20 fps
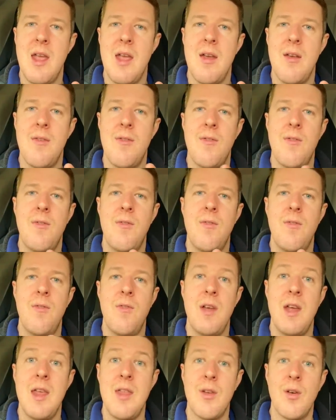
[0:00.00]
if
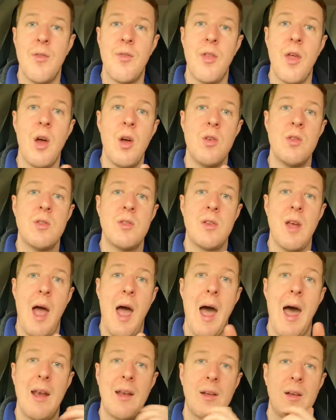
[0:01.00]
either of those
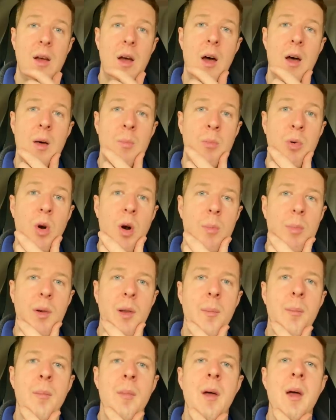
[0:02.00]
had a, a
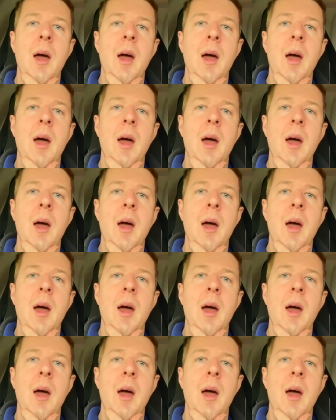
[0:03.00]
problem